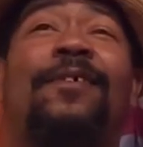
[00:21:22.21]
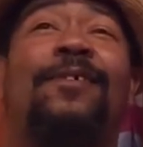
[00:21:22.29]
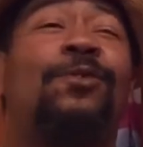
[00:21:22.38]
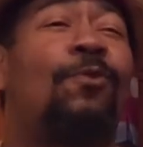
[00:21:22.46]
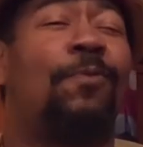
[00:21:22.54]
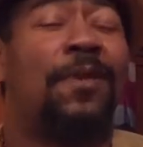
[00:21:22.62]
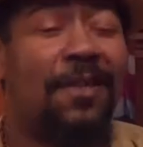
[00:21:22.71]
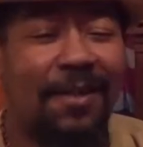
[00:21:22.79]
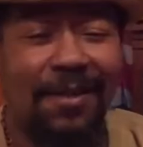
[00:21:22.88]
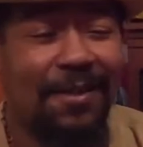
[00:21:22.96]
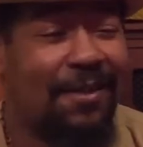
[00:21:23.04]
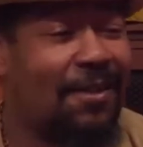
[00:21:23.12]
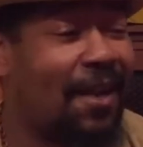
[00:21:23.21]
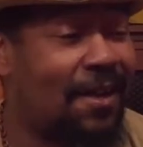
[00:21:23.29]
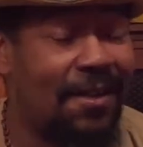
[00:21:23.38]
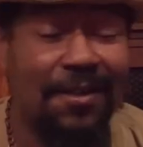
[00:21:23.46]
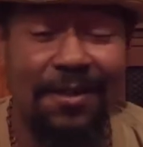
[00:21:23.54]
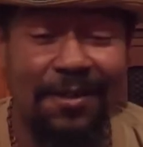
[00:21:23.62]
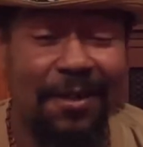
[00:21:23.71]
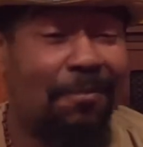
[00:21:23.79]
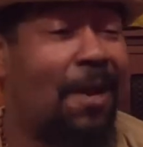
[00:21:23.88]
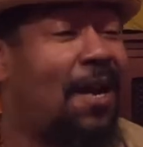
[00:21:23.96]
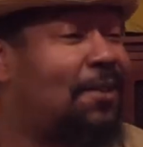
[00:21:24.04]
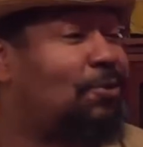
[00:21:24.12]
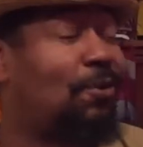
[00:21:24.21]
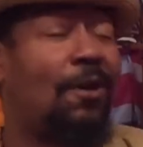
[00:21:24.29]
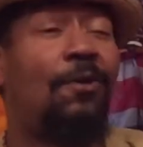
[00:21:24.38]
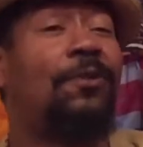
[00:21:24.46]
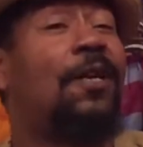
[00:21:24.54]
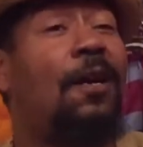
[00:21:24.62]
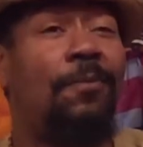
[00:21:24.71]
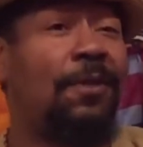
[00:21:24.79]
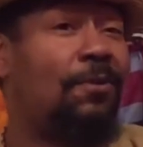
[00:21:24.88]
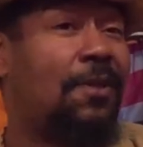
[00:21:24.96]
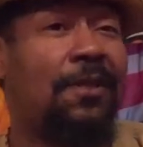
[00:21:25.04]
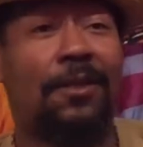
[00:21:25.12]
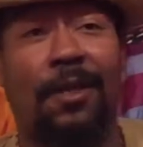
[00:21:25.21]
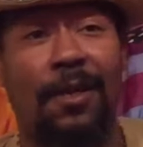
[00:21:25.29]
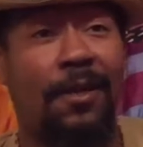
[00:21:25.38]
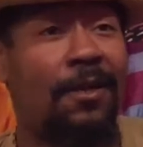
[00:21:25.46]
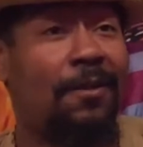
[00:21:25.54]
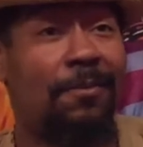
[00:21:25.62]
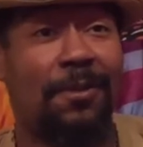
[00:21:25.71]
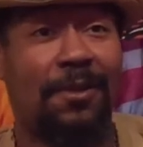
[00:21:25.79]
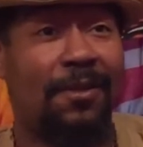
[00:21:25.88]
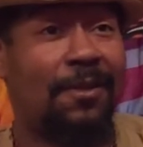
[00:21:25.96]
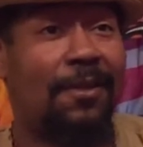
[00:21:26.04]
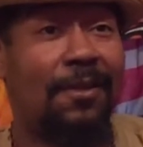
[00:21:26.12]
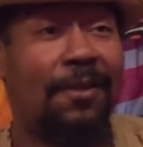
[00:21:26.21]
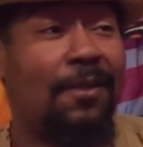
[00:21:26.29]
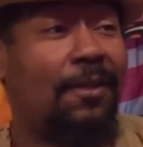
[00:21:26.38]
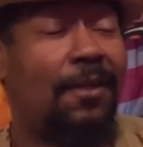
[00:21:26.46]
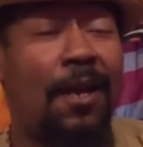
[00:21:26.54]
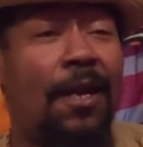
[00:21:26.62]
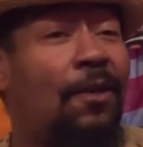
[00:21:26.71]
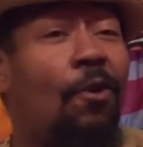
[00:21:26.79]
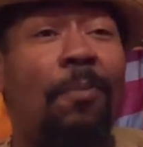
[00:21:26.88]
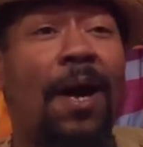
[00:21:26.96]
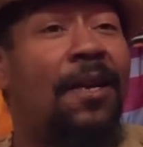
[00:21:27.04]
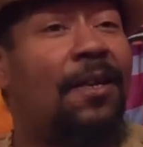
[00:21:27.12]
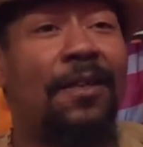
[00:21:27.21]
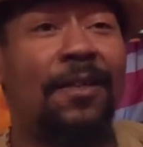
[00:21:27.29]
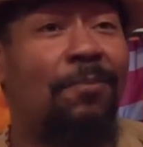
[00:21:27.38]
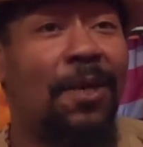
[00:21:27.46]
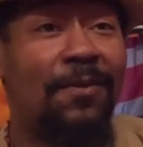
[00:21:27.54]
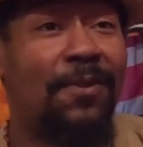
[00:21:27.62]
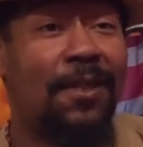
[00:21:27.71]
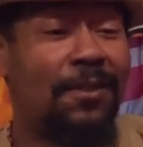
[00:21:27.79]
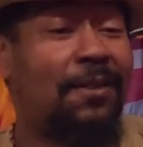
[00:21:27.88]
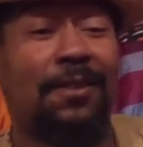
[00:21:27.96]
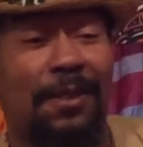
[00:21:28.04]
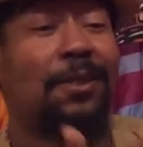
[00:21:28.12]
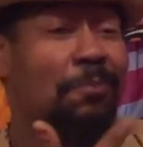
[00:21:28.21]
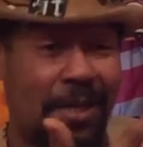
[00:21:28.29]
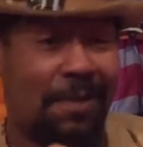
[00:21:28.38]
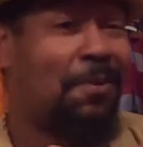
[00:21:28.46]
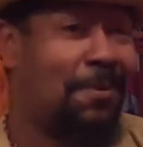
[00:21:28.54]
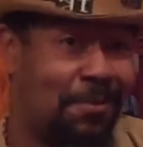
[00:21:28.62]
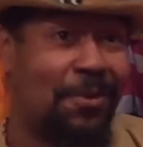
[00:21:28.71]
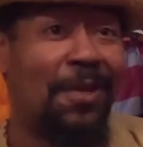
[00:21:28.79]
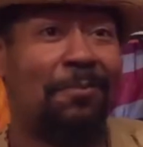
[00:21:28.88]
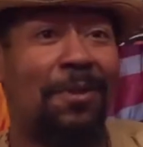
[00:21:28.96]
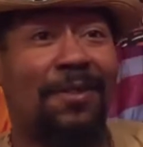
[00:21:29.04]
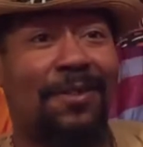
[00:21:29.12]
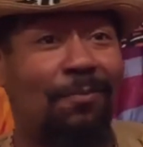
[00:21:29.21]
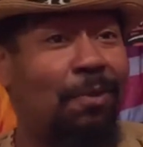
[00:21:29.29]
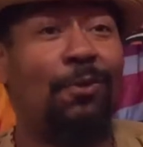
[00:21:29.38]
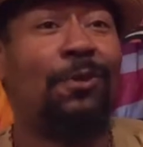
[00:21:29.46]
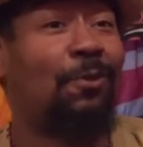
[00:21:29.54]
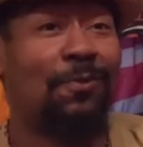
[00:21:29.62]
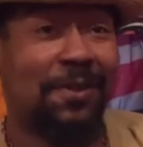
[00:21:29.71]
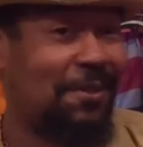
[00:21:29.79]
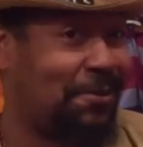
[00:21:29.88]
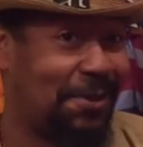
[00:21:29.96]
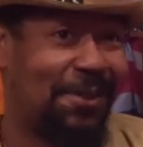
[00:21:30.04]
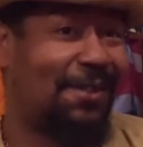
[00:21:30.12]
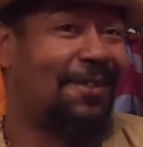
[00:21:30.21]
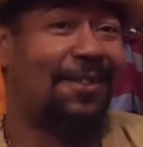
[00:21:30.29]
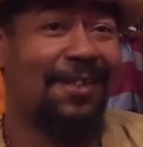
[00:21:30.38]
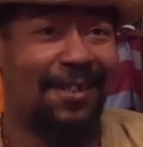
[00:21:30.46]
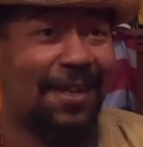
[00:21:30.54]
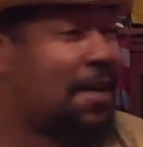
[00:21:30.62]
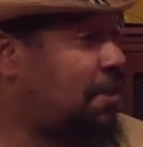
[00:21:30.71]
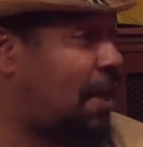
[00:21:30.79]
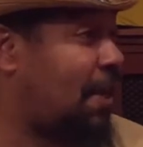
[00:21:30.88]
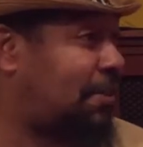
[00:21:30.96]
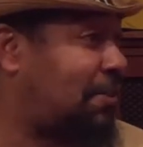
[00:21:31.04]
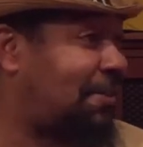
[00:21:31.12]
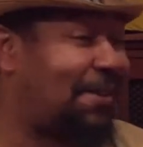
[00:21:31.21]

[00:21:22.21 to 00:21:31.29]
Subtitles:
So we in here like, now mind you, the whole time we doing these slams. Ain't nobody in these motherfuckers. There's this many people in that bitch. The Bluetooth series. Right. Catch